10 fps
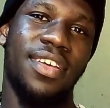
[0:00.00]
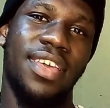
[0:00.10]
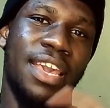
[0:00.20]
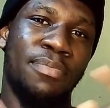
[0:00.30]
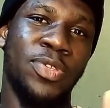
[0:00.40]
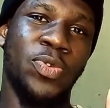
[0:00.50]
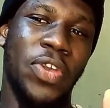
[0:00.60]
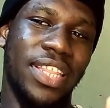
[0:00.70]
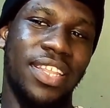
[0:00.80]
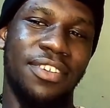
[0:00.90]
get me to
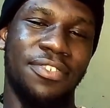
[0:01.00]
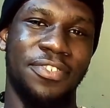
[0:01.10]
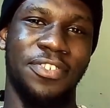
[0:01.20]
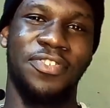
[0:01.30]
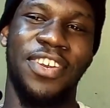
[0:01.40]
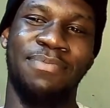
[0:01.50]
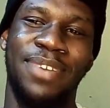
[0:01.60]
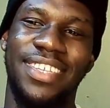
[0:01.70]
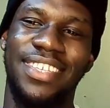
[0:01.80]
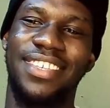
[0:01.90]
a thousand
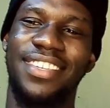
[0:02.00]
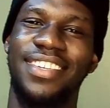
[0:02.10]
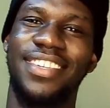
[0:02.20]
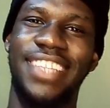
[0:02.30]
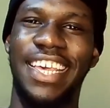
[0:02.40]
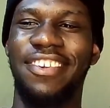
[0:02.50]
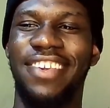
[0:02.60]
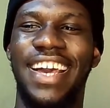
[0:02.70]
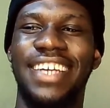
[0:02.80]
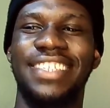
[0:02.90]
subscribers. Thank you
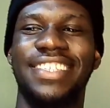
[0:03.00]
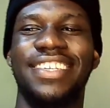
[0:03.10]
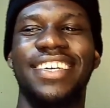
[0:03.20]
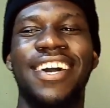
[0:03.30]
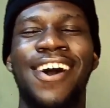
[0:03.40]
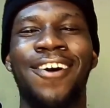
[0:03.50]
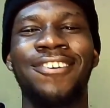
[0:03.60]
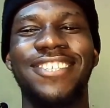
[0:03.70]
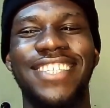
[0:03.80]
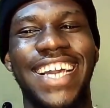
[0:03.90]
guys.
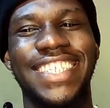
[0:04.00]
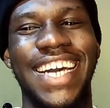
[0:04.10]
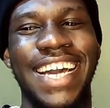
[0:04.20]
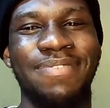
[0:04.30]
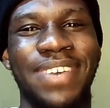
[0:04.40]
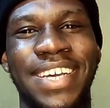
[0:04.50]
Until next time.